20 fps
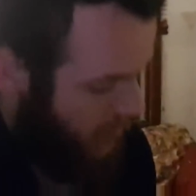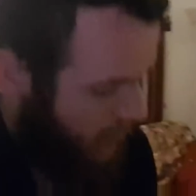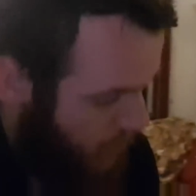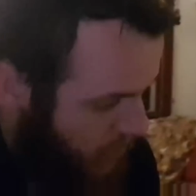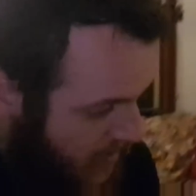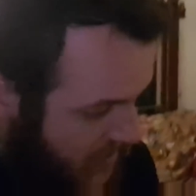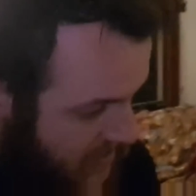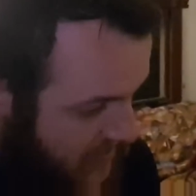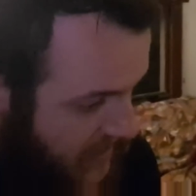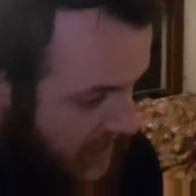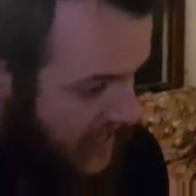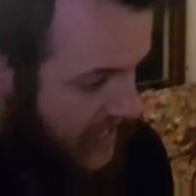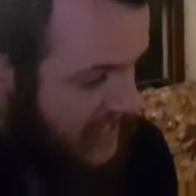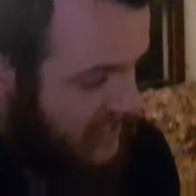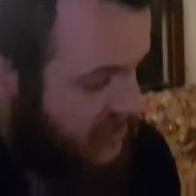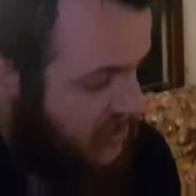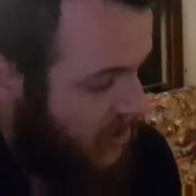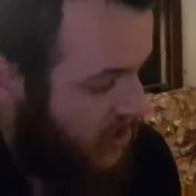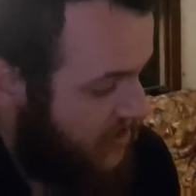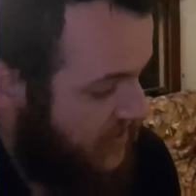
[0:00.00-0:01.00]
one of the
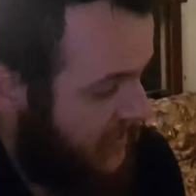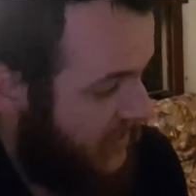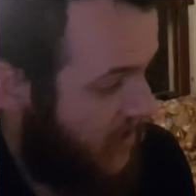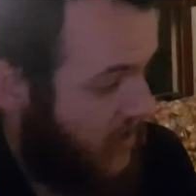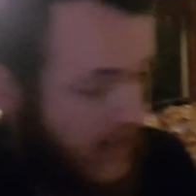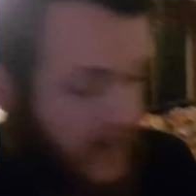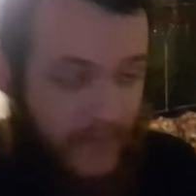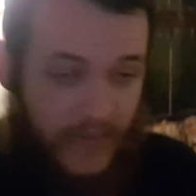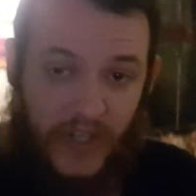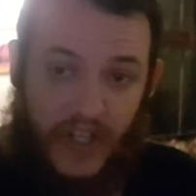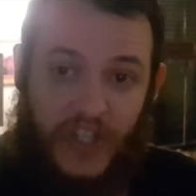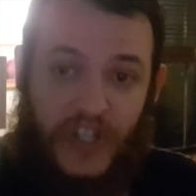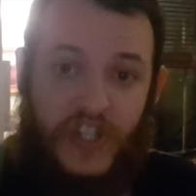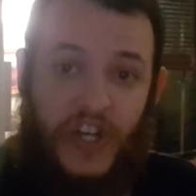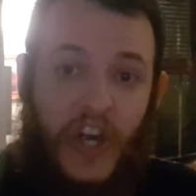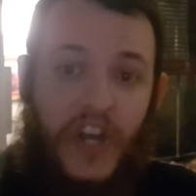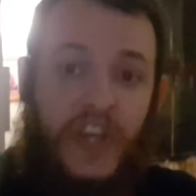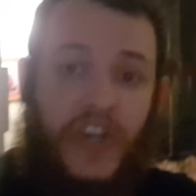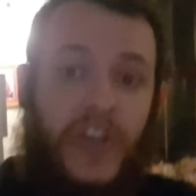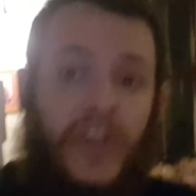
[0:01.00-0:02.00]
last clothing items I
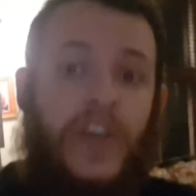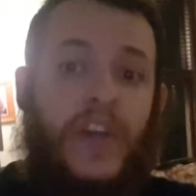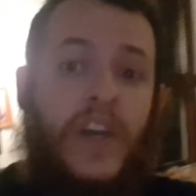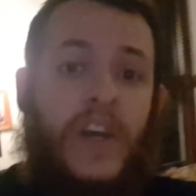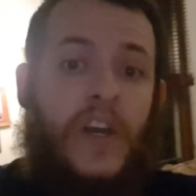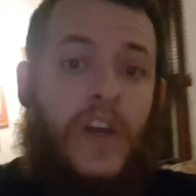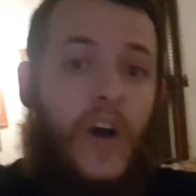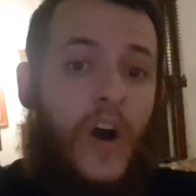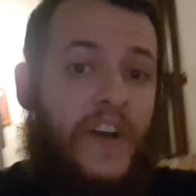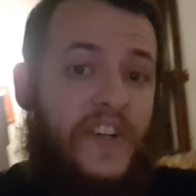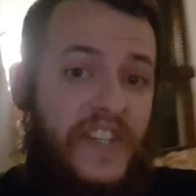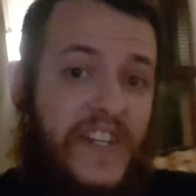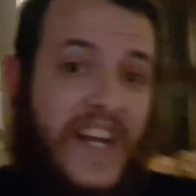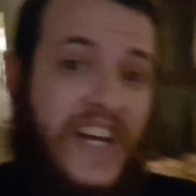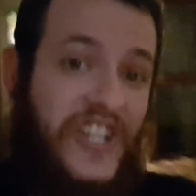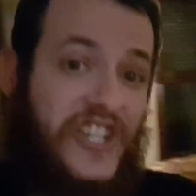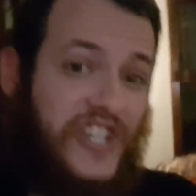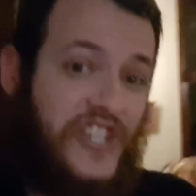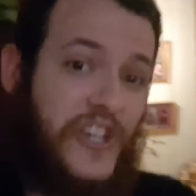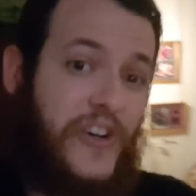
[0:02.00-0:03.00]
show you. I didn't
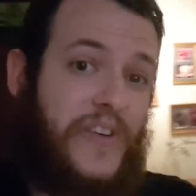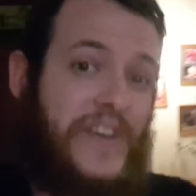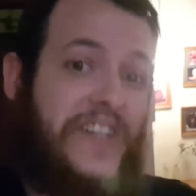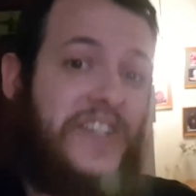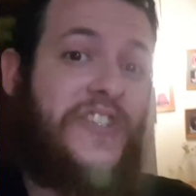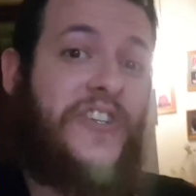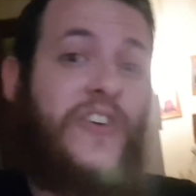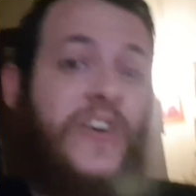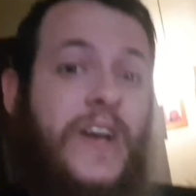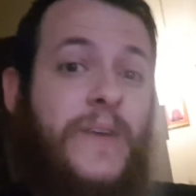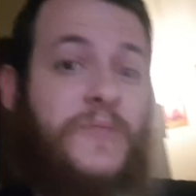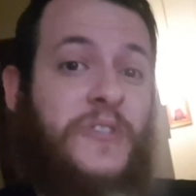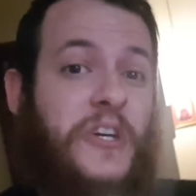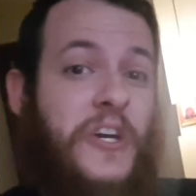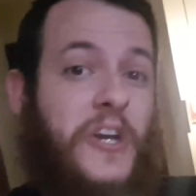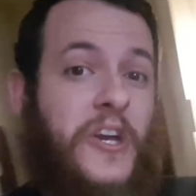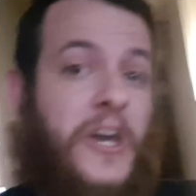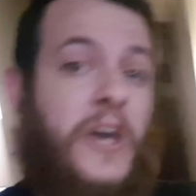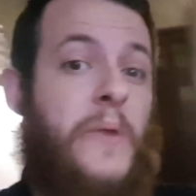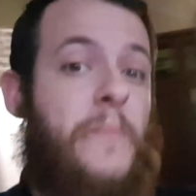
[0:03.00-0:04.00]
actually show on Instagram,
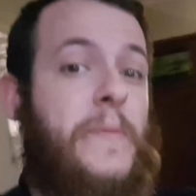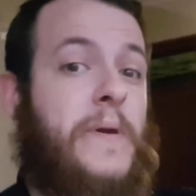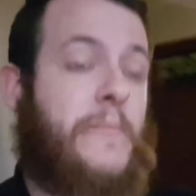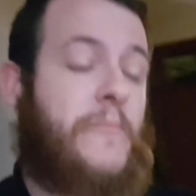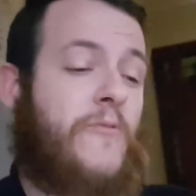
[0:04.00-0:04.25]
so be